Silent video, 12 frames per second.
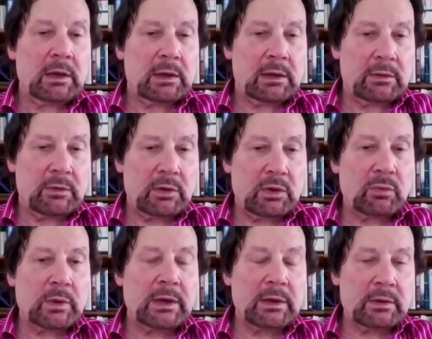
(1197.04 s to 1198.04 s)
uh, uh the
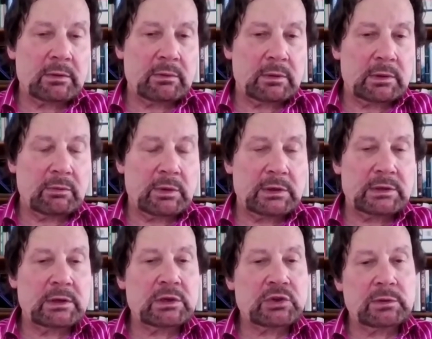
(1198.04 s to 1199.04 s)
UN, the United
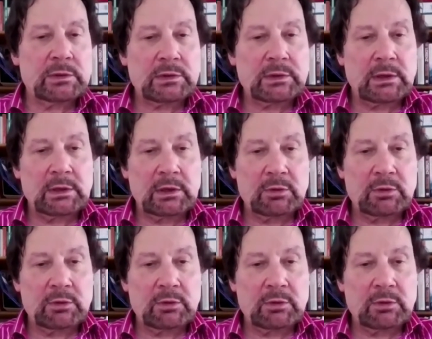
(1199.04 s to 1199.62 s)
Nations Standing